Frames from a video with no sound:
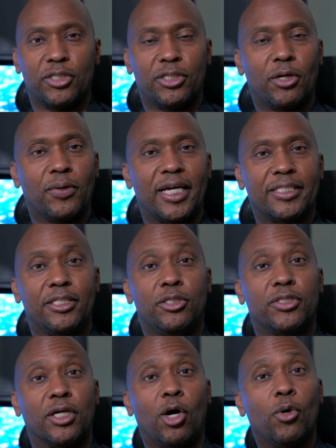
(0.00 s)
you don't have to
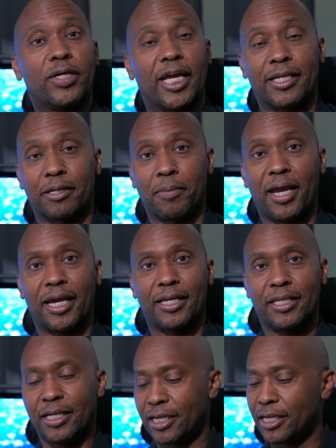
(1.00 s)
use the OK command.